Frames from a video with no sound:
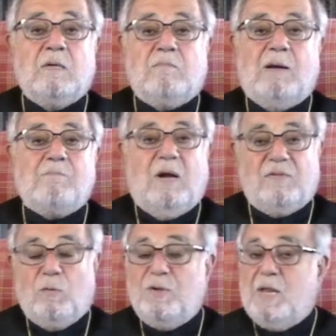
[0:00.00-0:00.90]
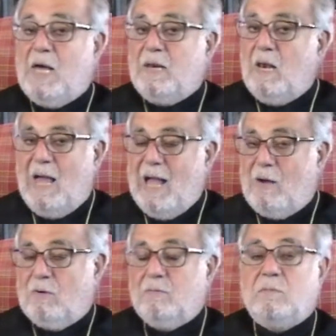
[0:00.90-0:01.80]
my mother would not
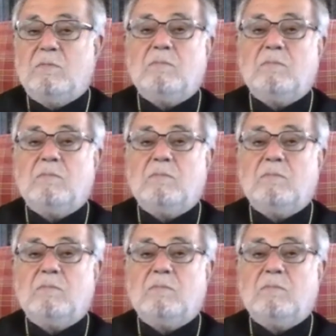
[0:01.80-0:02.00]
allow